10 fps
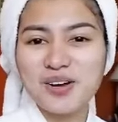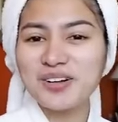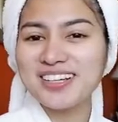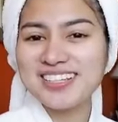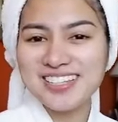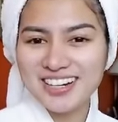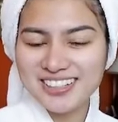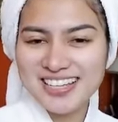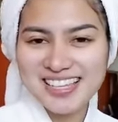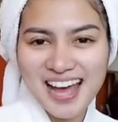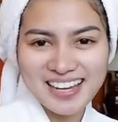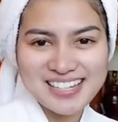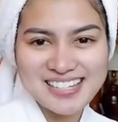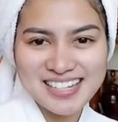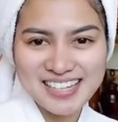So let's start na sa
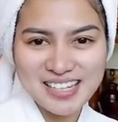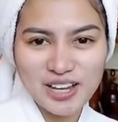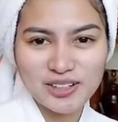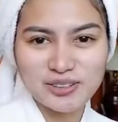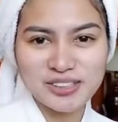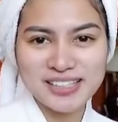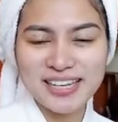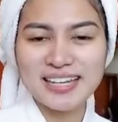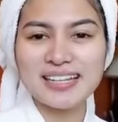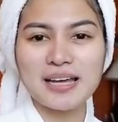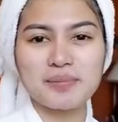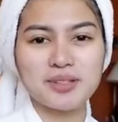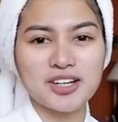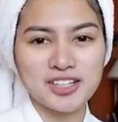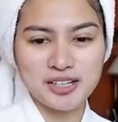aking skincare routine.
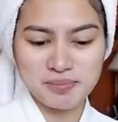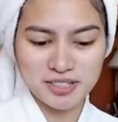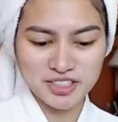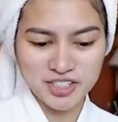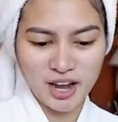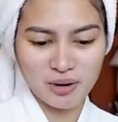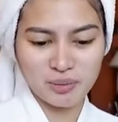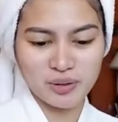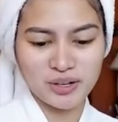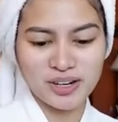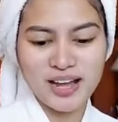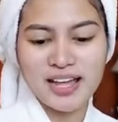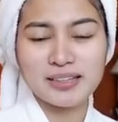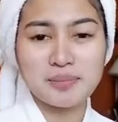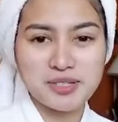I'm done na mag-shower.
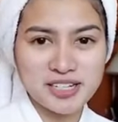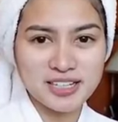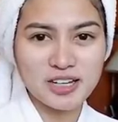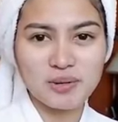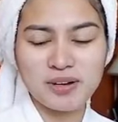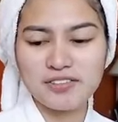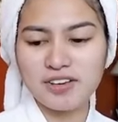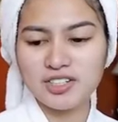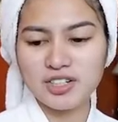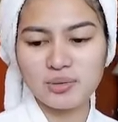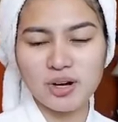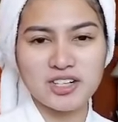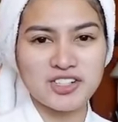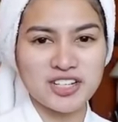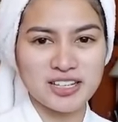Tapos rin ako mag-facial
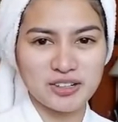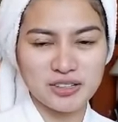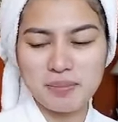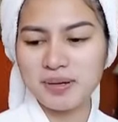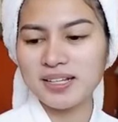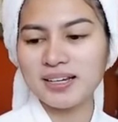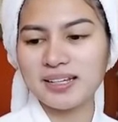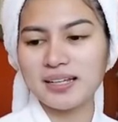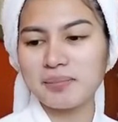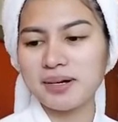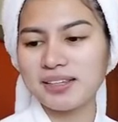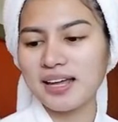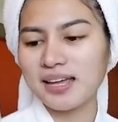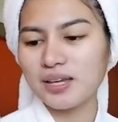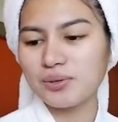wash. Hindi ko na pinakita, but
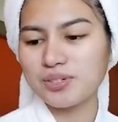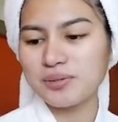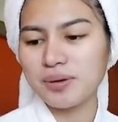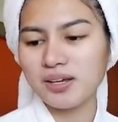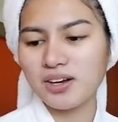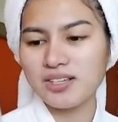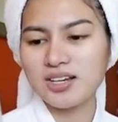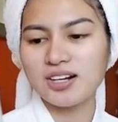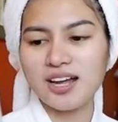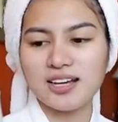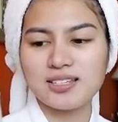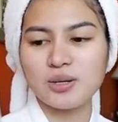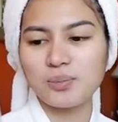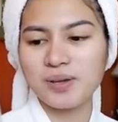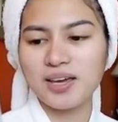I use my
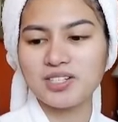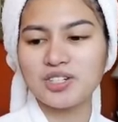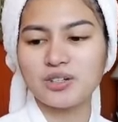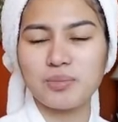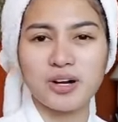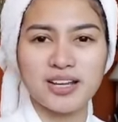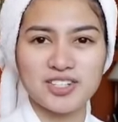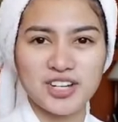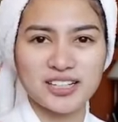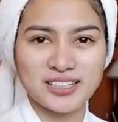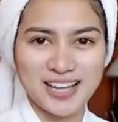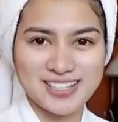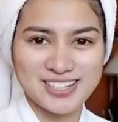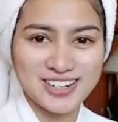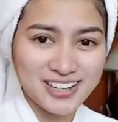COSRX Low pH Good Morning Gel
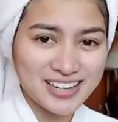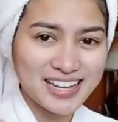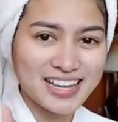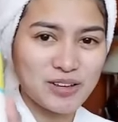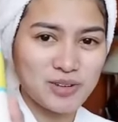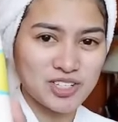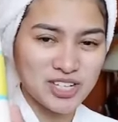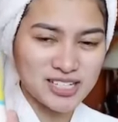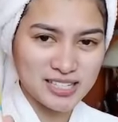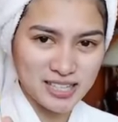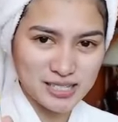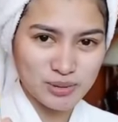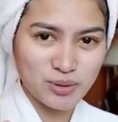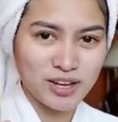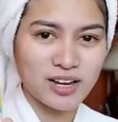Cleanser, which is
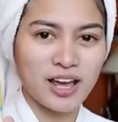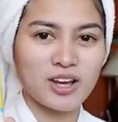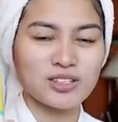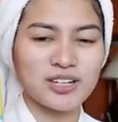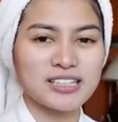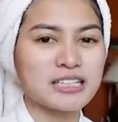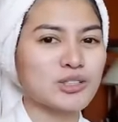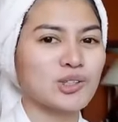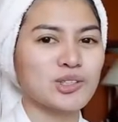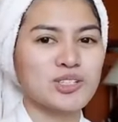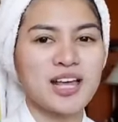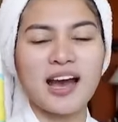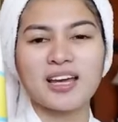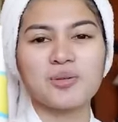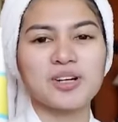this one. I already told you
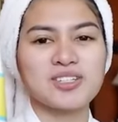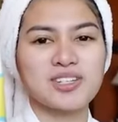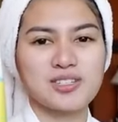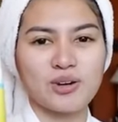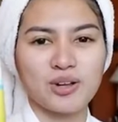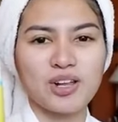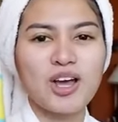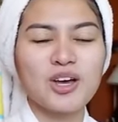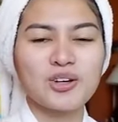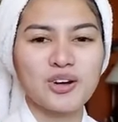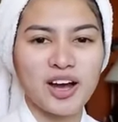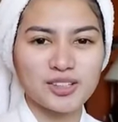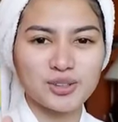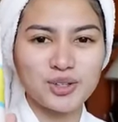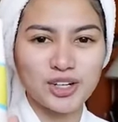sa aking Watson's haul kung
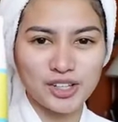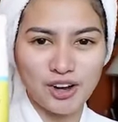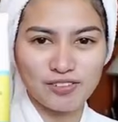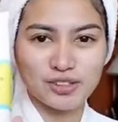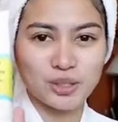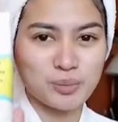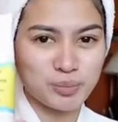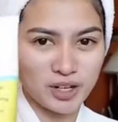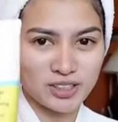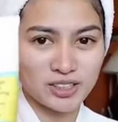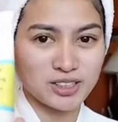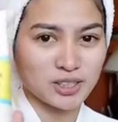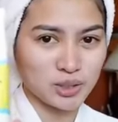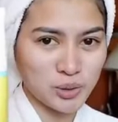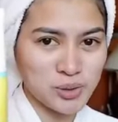gaano ko ka-love tong product
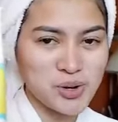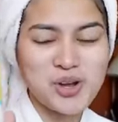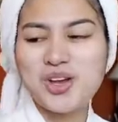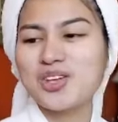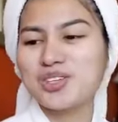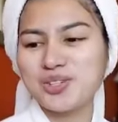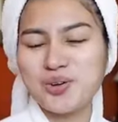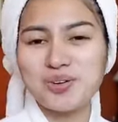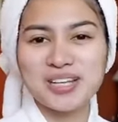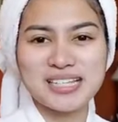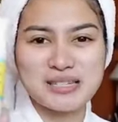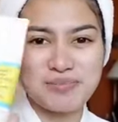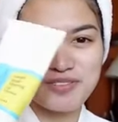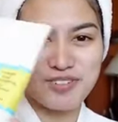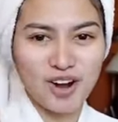na to. So
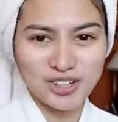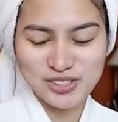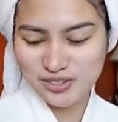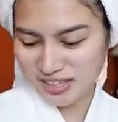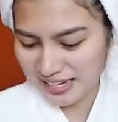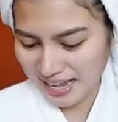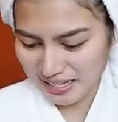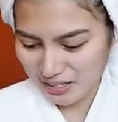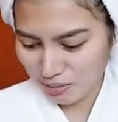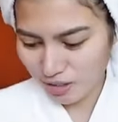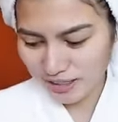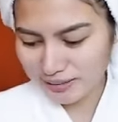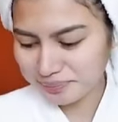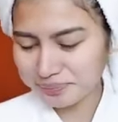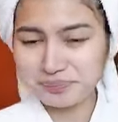let's move on to the next
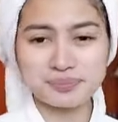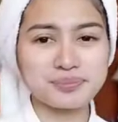one.